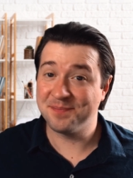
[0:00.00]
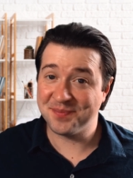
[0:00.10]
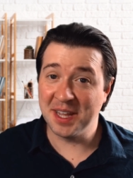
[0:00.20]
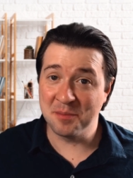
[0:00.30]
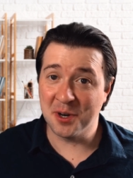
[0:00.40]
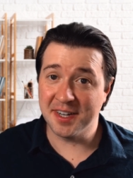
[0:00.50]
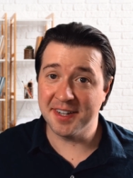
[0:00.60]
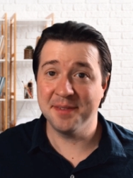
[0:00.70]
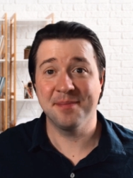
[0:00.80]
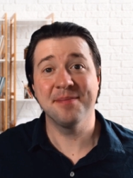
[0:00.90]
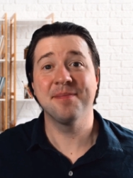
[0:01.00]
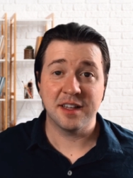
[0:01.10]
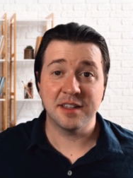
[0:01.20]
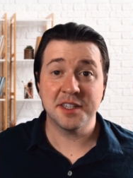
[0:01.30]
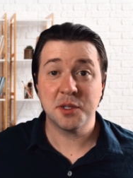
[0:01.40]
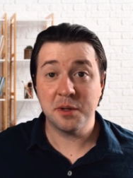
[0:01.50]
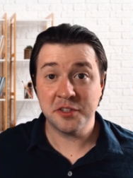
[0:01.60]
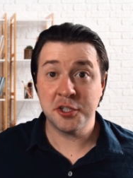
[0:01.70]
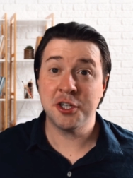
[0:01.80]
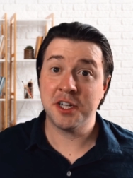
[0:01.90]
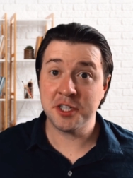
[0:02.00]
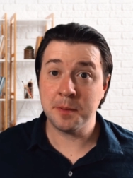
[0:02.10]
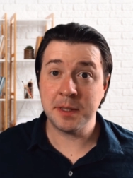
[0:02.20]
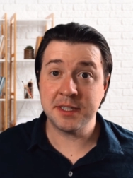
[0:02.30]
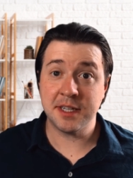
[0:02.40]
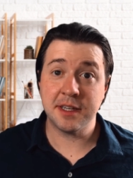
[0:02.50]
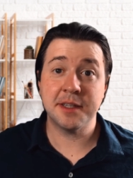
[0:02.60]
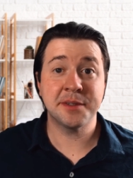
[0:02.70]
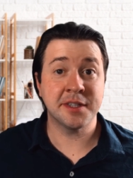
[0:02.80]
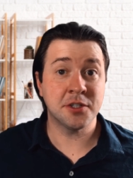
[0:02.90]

I'm ready. Let's go over to ChatGPT using the